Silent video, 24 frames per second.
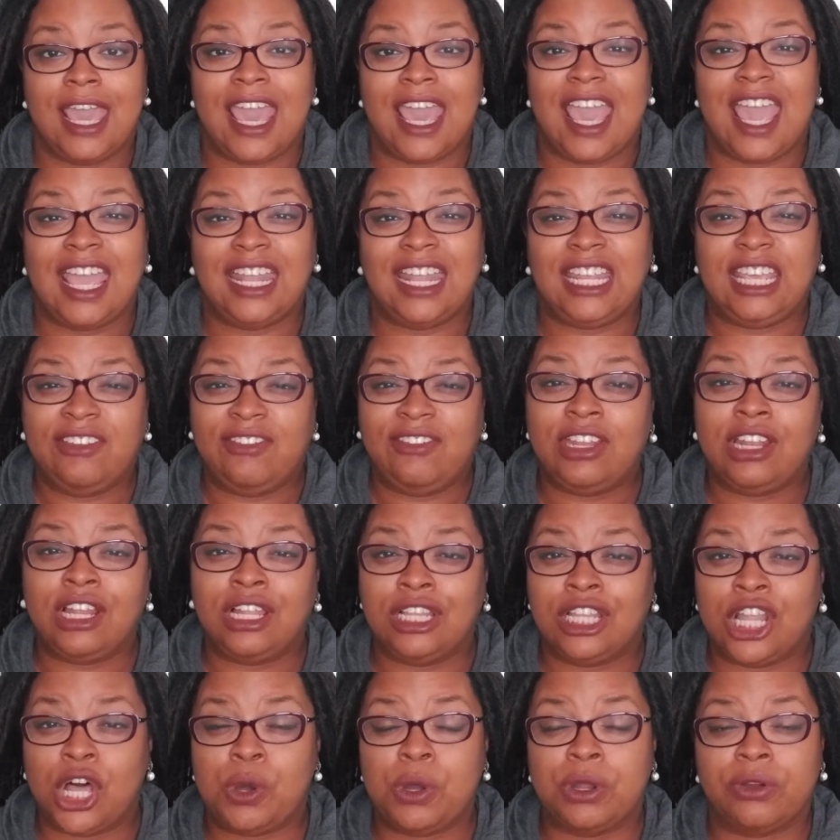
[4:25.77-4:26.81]
and even a
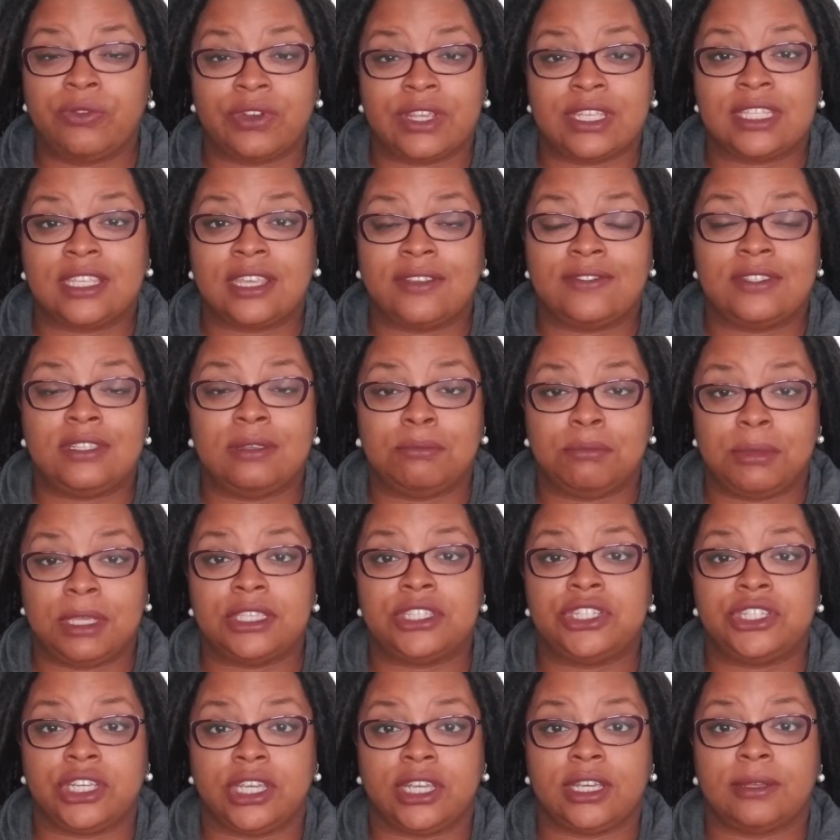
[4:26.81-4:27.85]
lower risk of
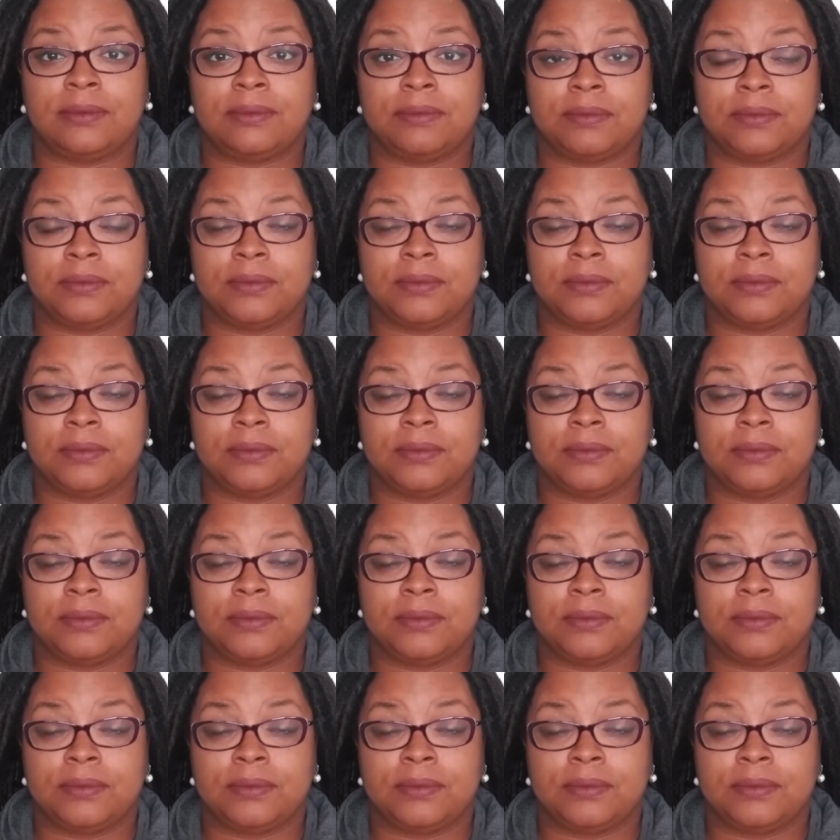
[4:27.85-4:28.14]
dementia.